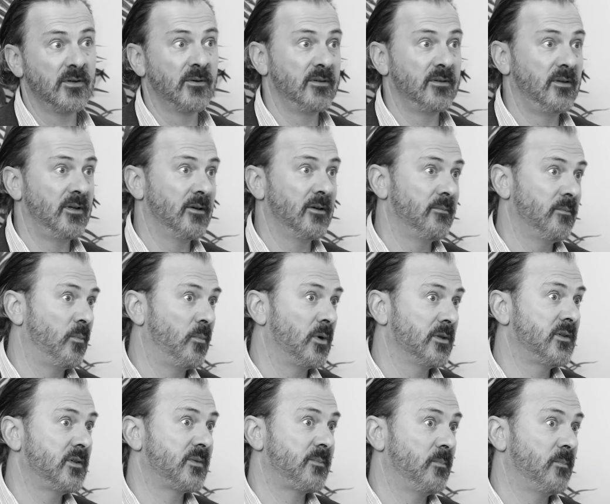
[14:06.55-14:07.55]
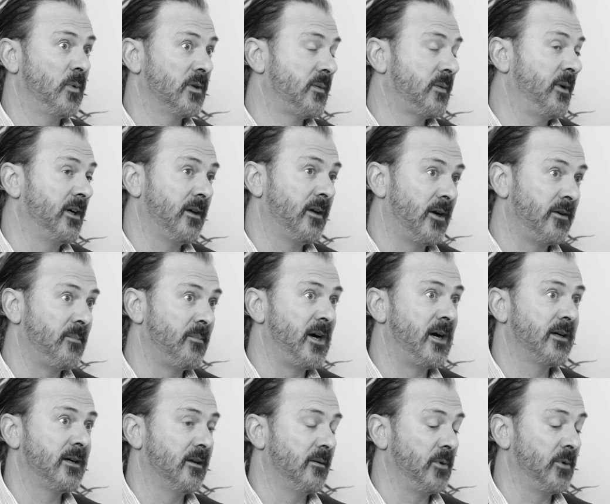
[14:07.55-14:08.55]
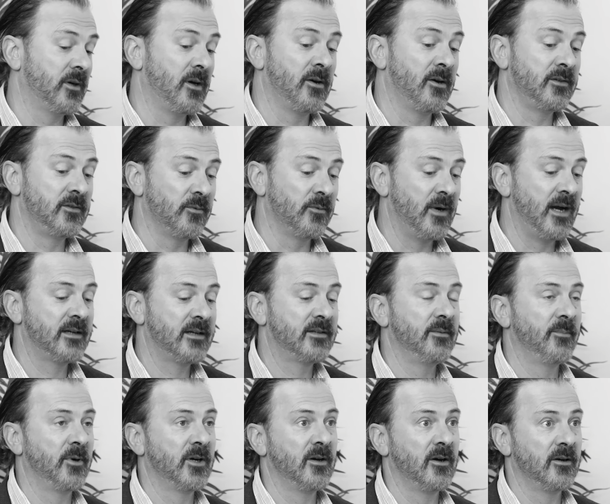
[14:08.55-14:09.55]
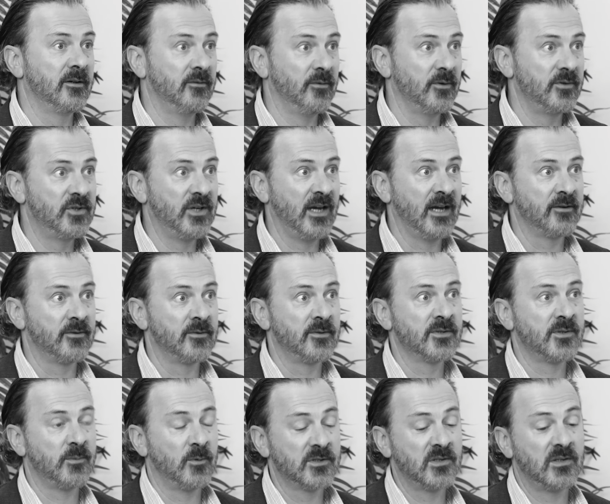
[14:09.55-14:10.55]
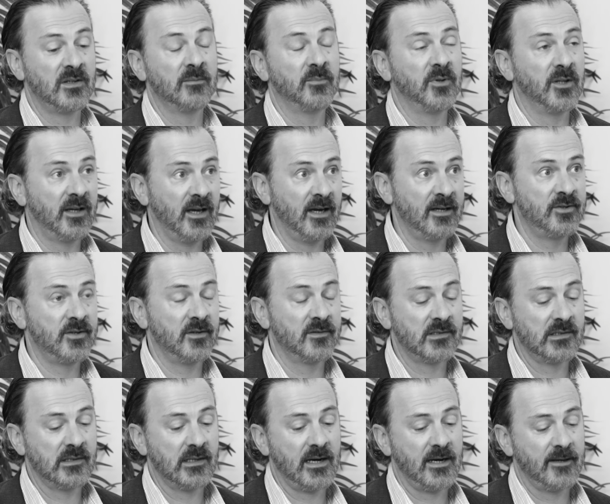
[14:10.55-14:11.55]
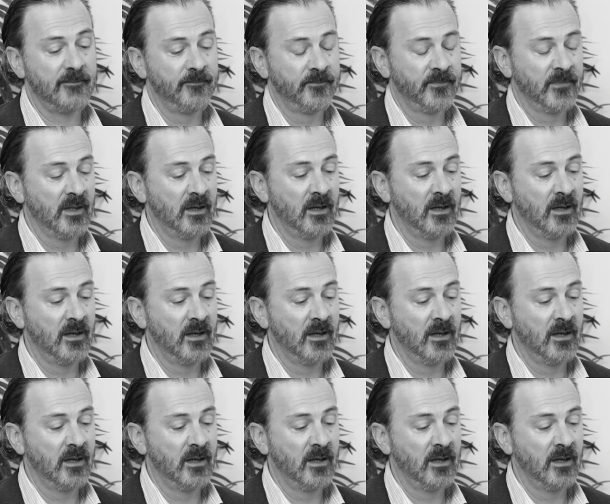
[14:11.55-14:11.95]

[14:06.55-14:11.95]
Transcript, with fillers: Do it, you know, what's what's my go-to-market? Am I going direct? Am I going through channels? What's the implications of that?